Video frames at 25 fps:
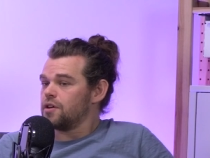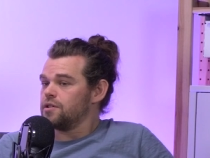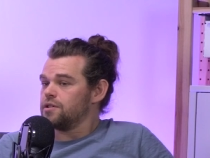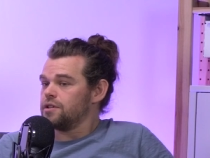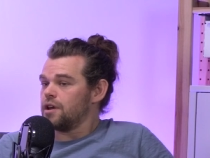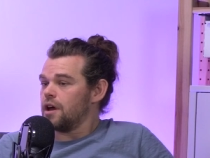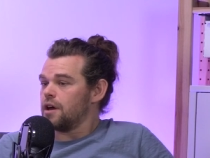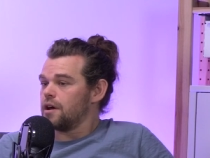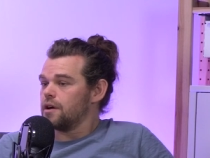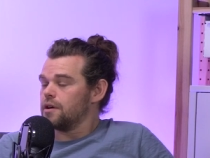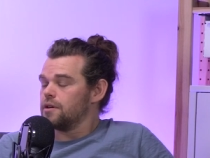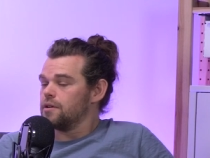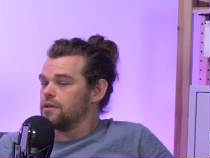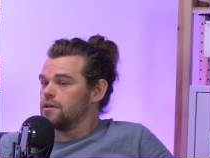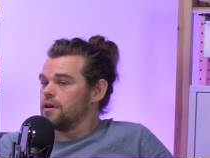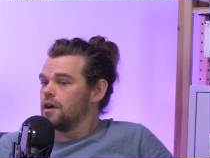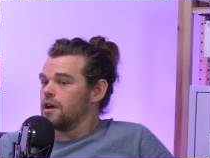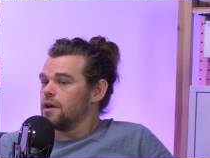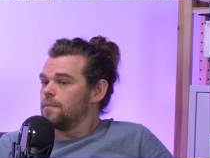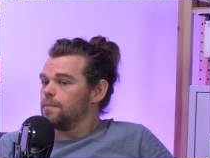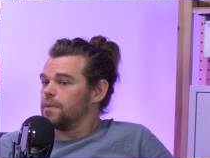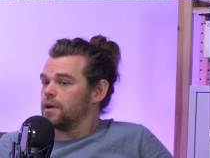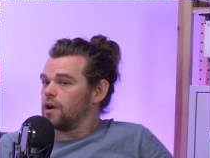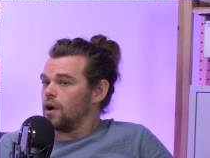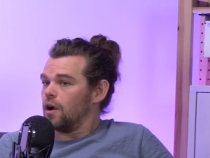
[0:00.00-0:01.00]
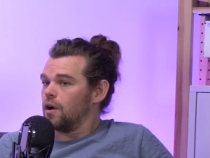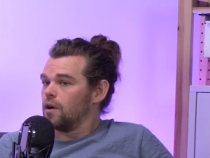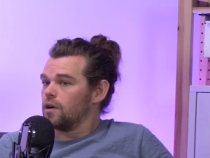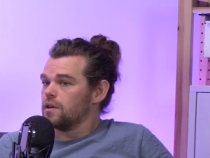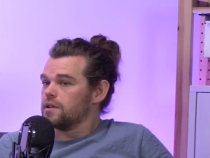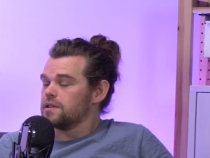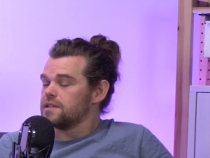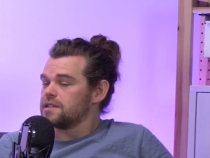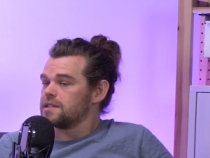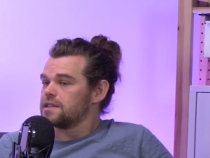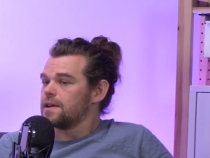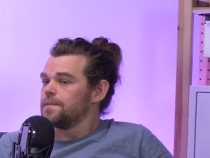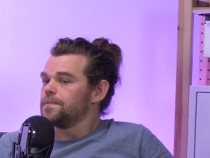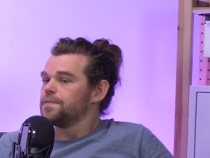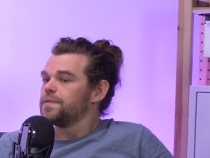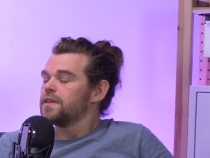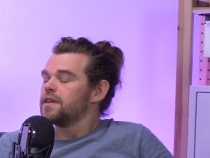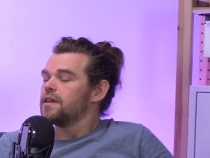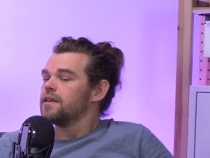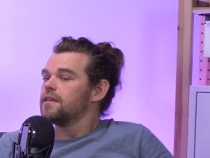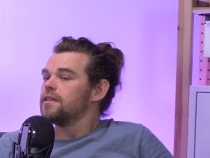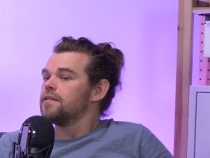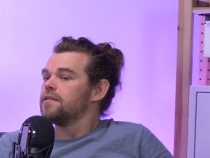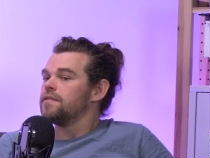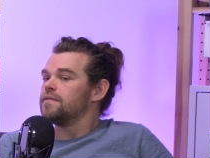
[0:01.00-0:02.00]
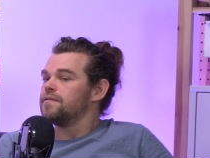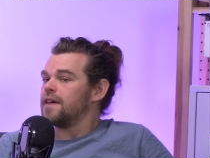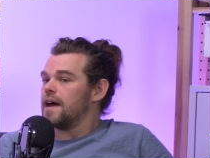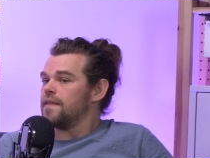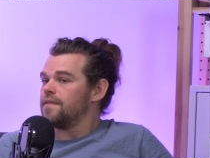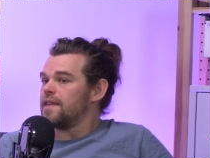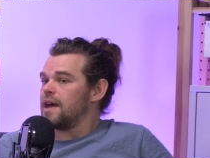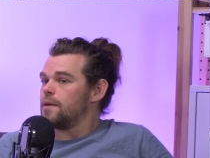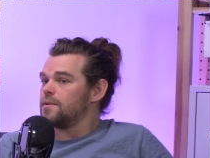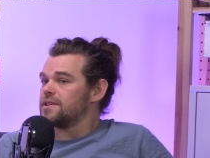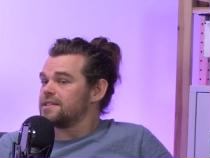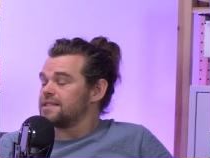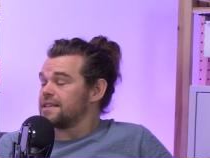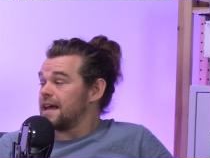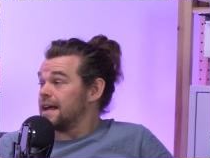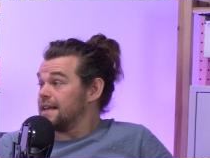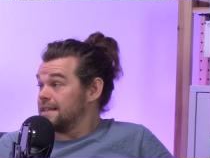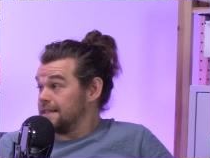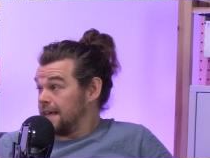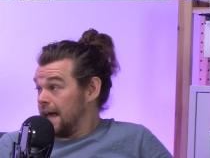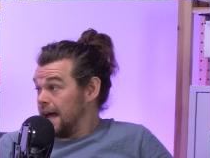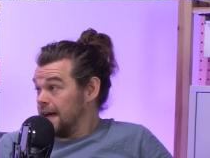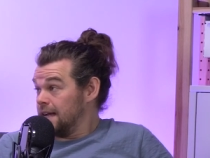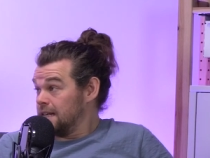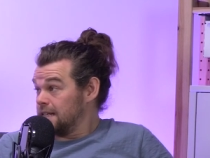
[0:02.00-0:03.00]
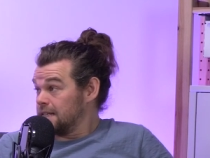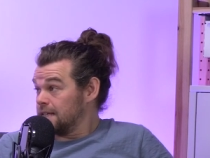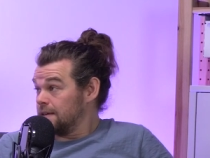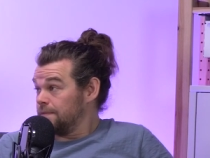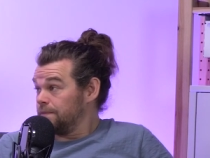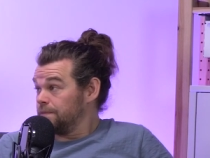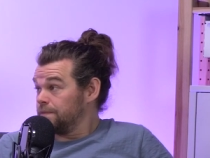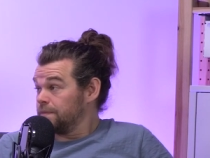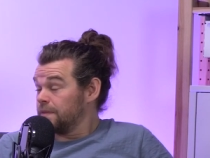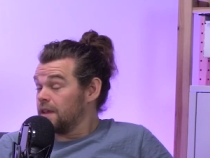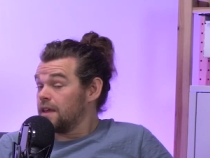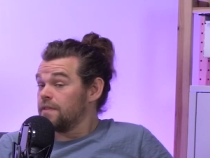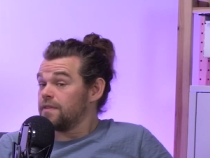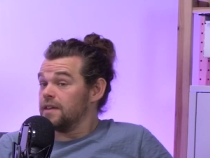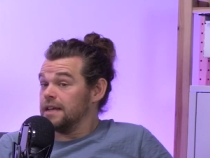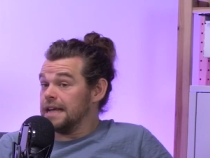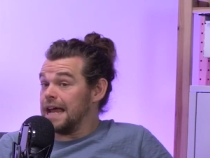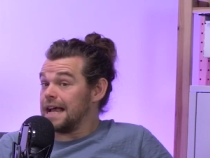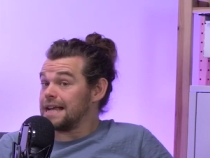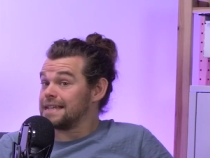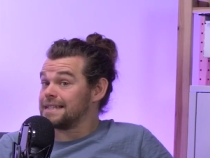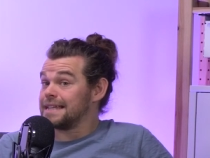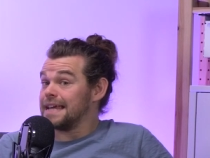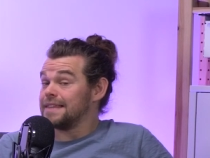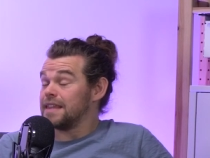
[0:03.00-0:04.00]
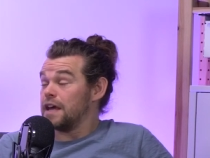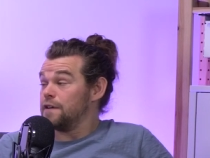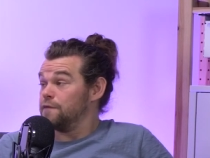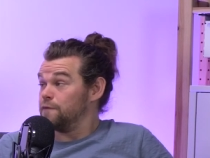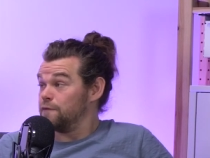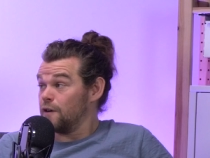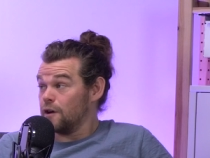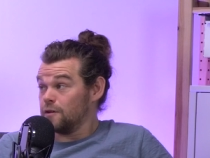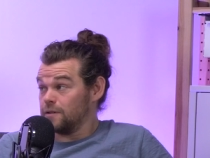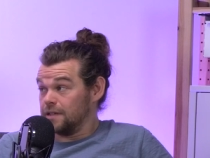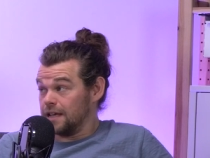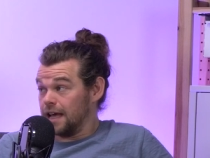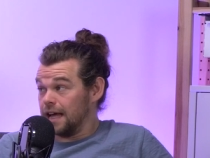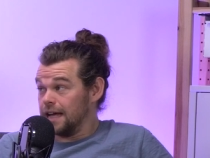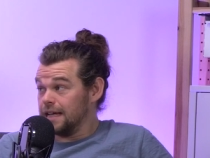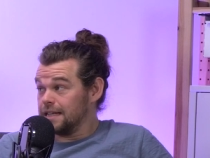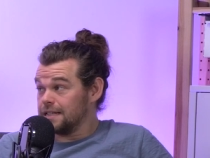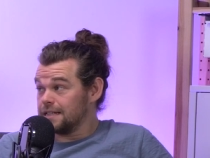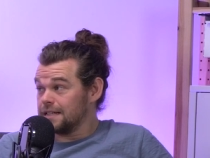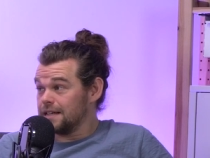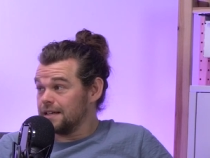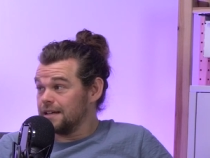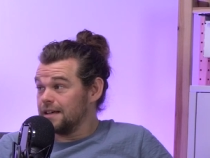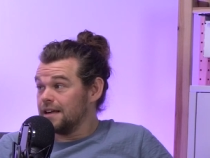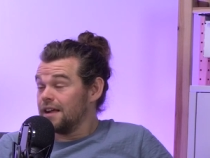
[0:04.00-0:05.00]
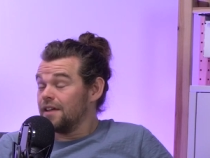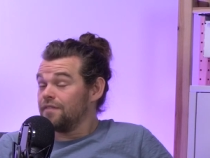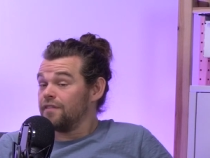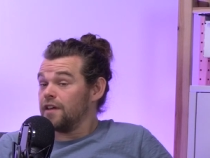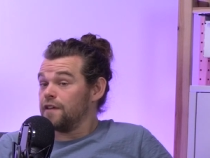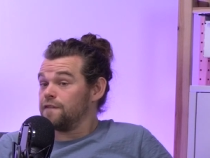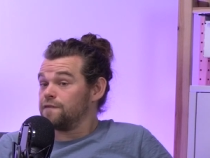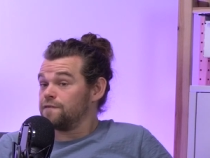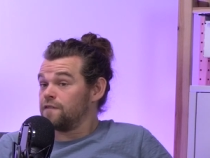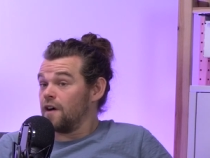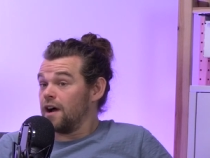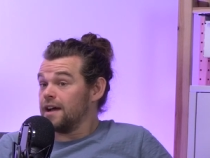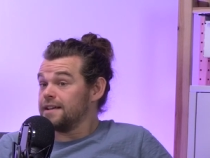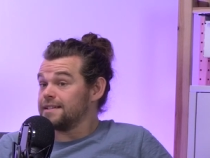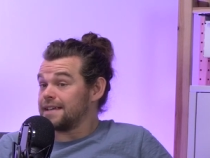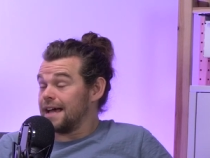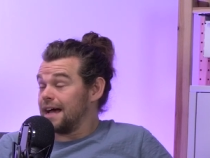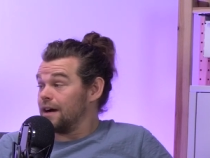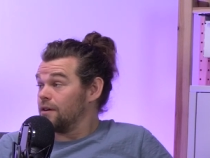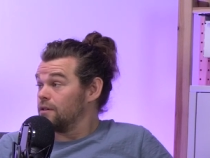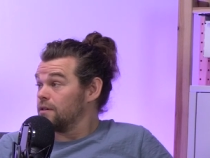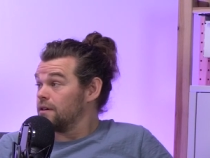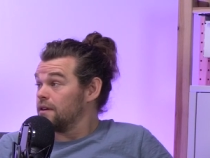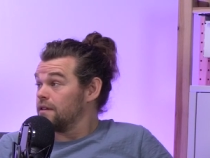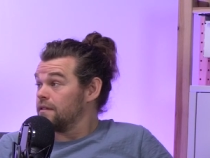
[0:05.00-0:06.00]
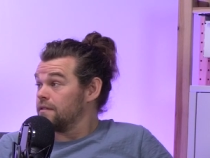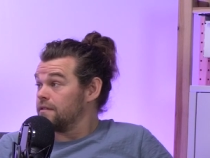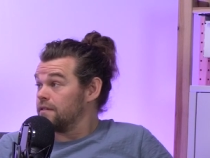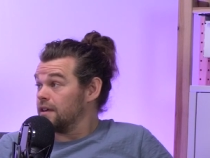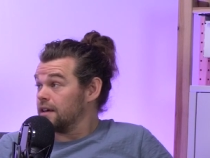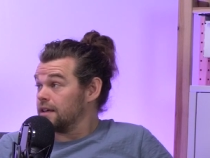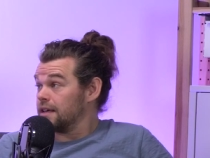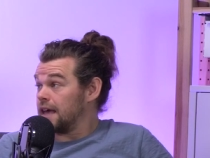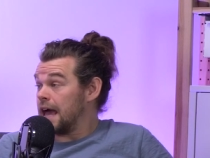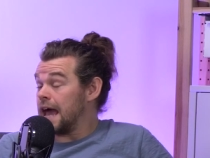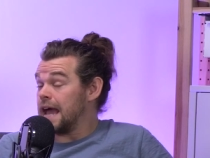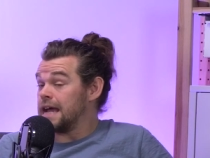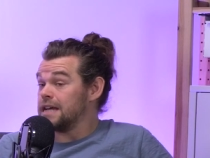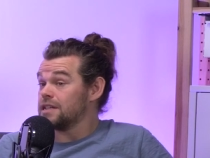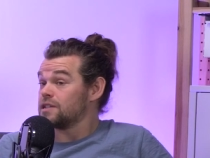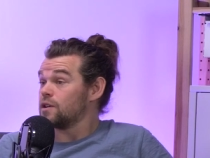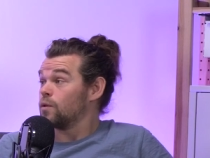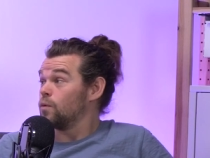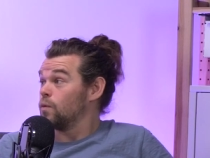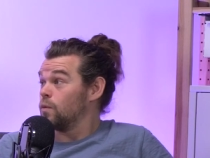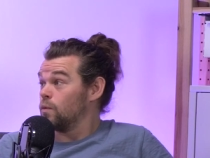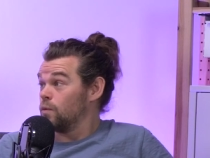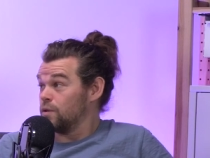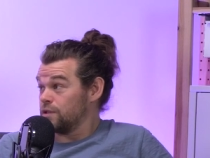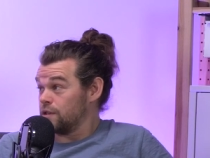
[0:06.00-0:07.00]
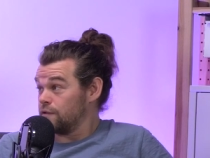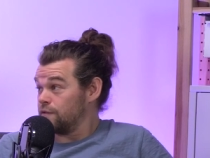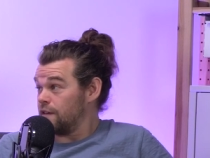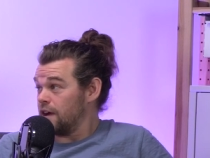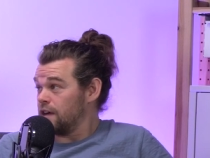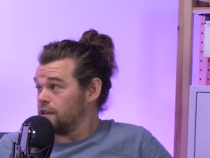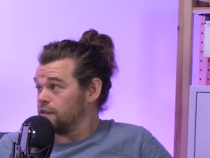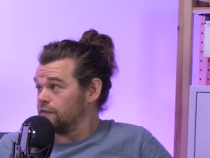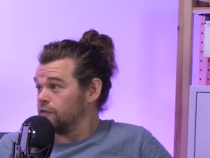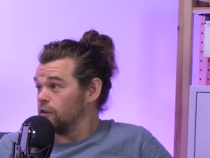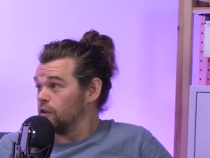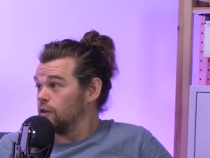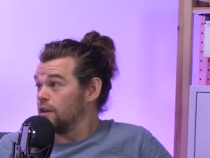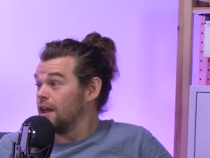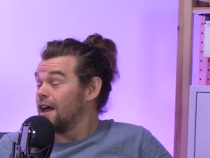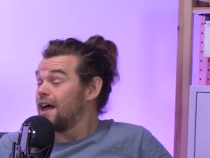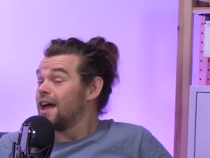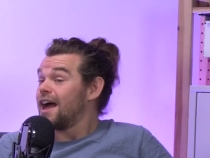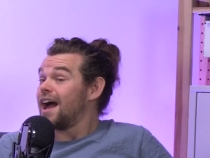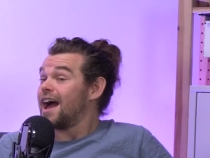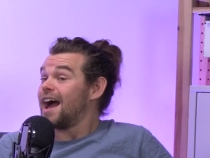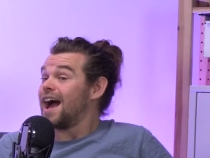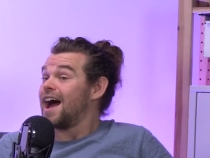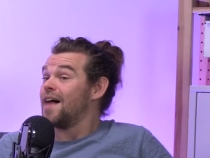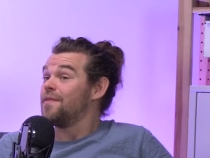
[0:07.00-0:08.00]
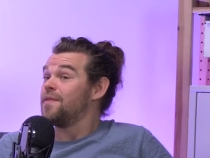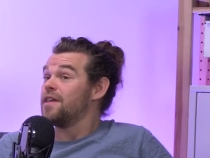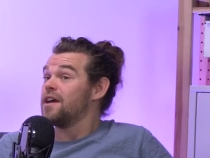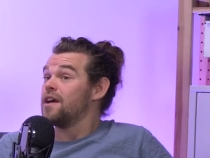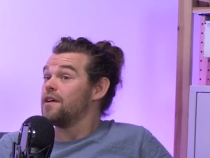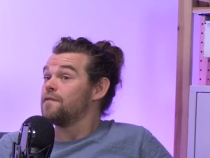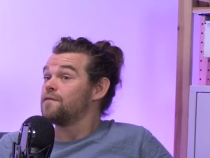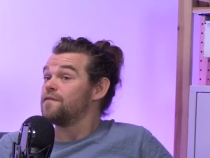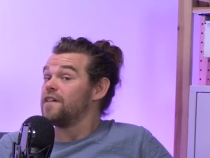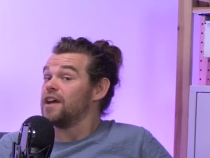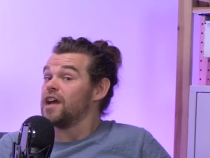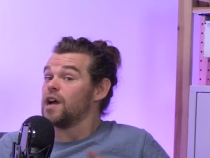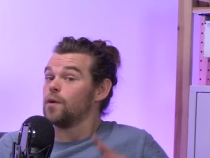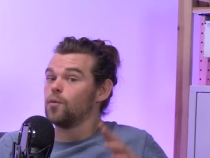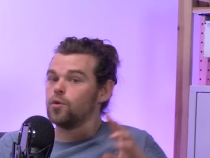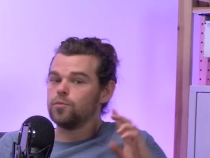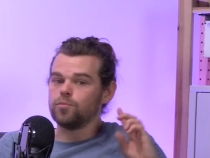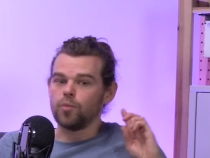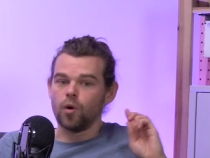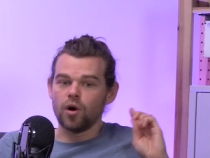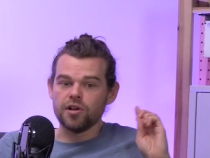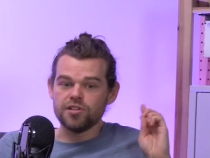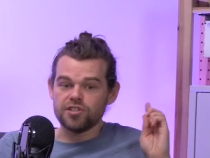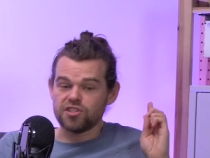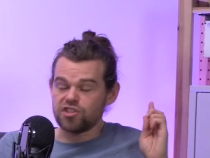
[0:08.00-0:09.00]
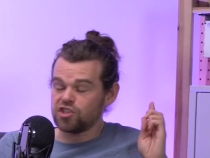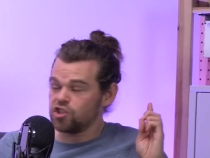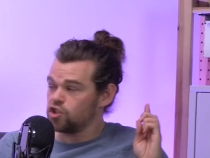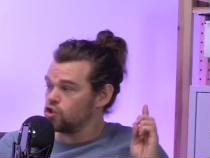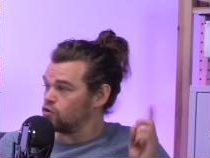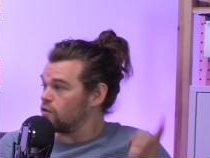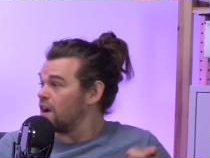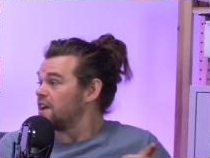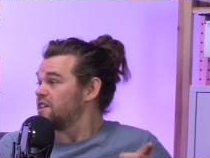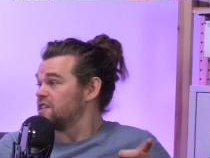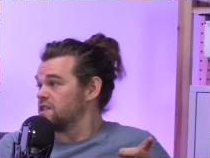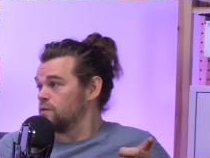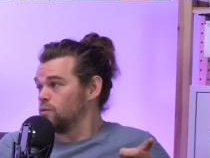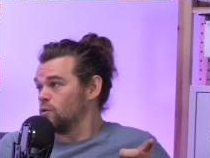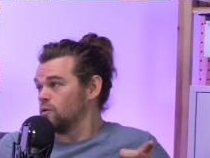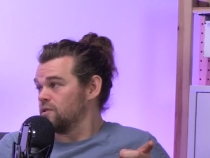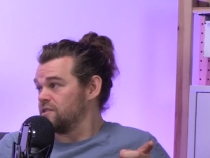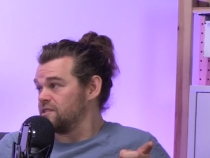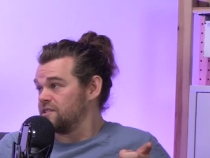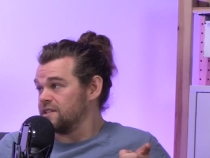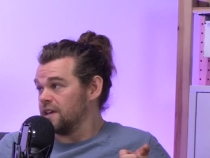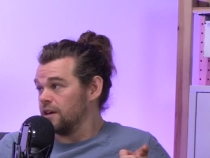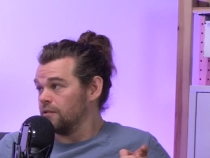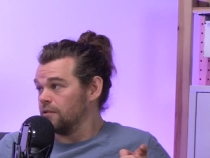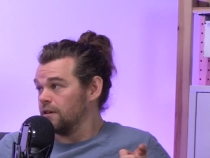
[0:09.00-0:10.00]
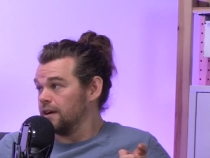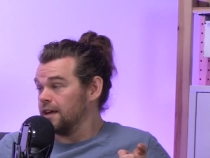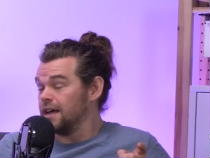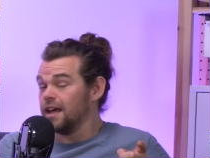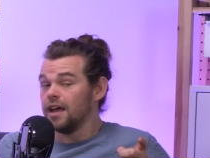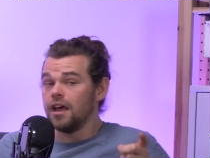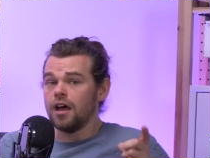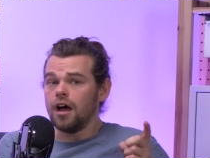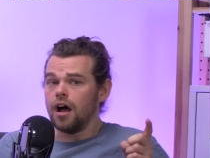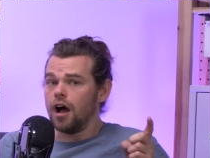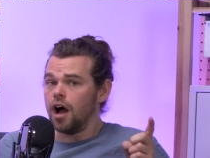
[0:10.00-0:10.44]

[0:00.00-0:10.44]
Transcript: don't know because then they would say it's Kate. The next day they'd vote Kate. They'd find out that Kate was a the faithful, faithful yeah. and the finger would point straight towards Cirie.